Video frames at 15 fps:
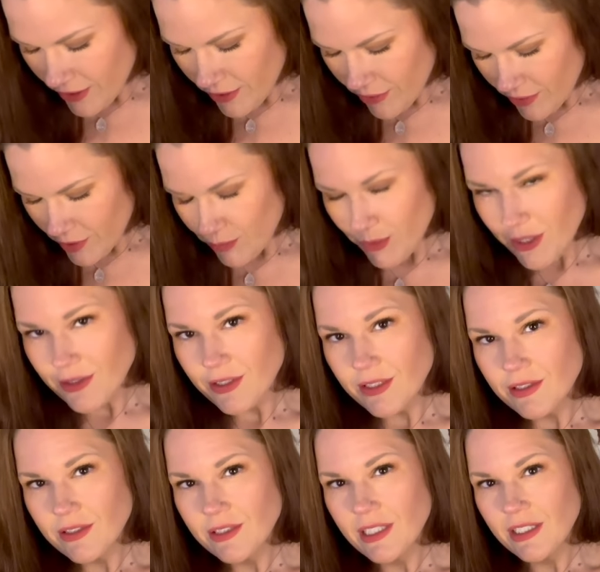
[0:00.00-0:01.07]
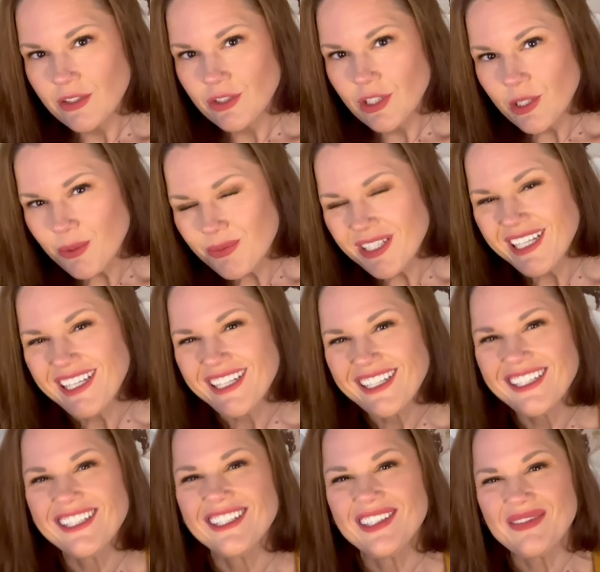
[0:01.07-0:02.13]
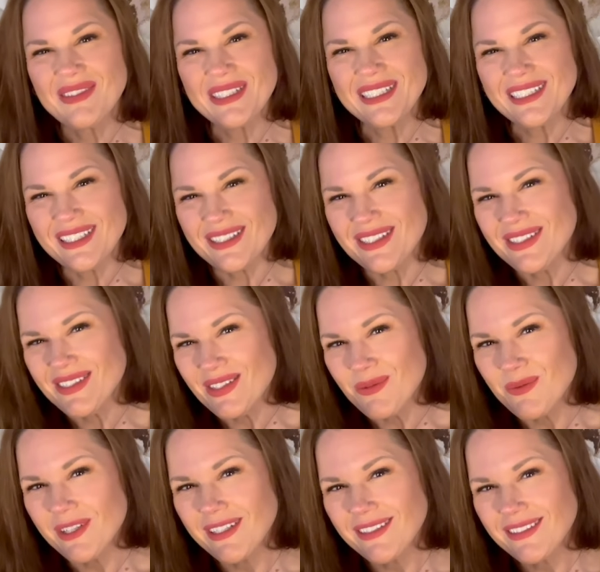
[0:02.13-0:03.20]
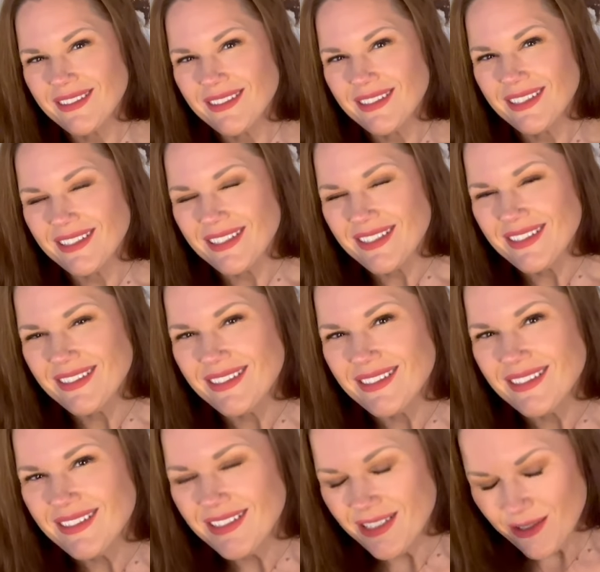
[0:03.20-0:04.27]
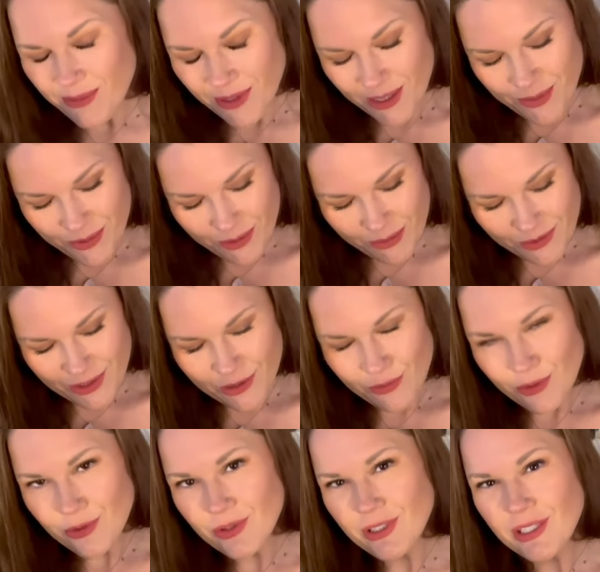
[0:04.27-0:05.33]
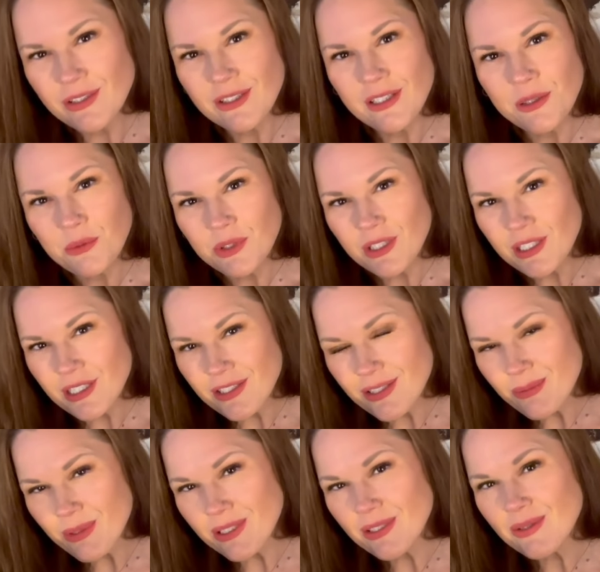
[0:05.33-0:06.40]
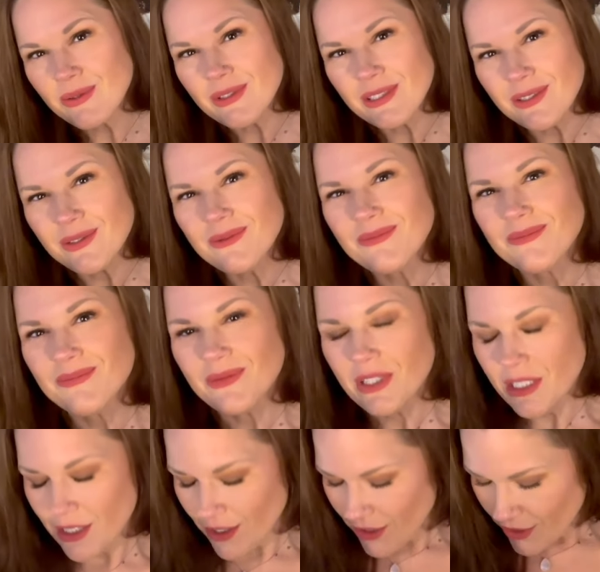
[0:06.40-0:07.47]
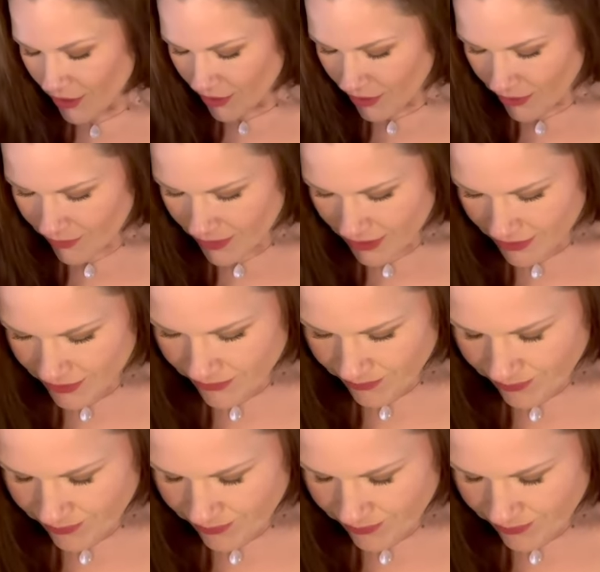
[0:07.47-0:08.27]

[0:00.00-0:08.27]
you expected it to take shape, but it does in some way, and that's nice. Perhaps we will see further down the line what the Ace of Pentacles is. All right.